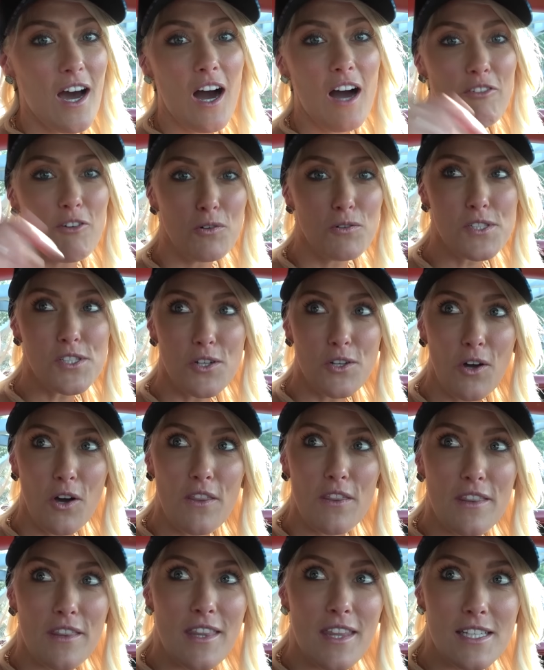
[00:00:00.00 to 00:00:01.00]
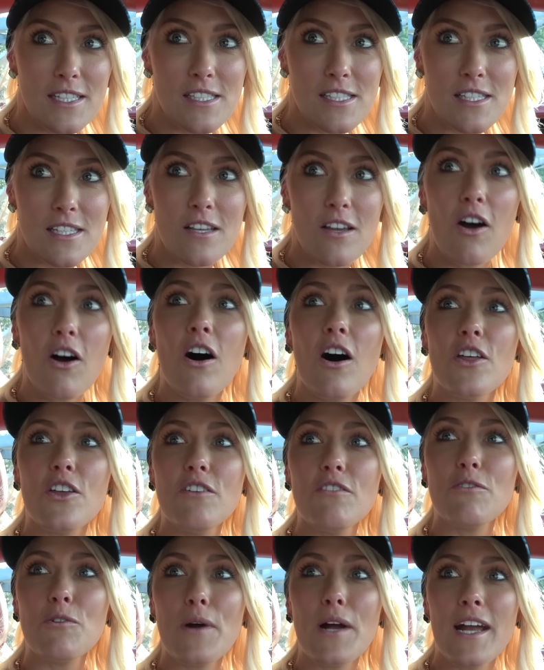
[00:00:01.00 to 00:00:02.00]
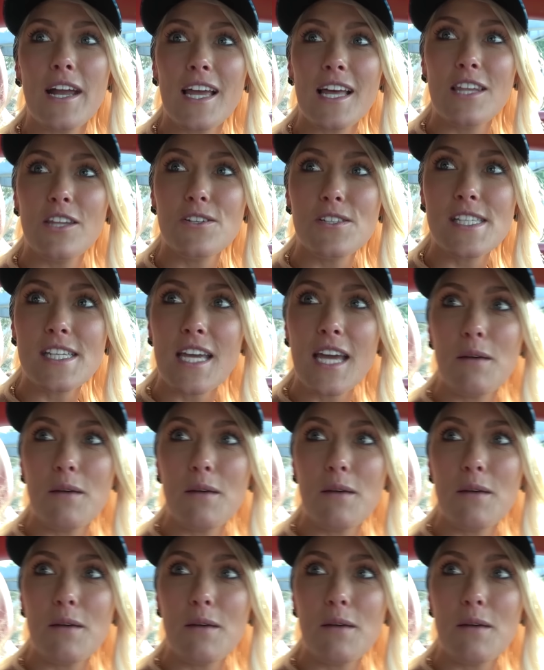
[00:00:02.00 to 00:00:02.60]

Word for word: I've also got this. Oh, you're wearing a Lucy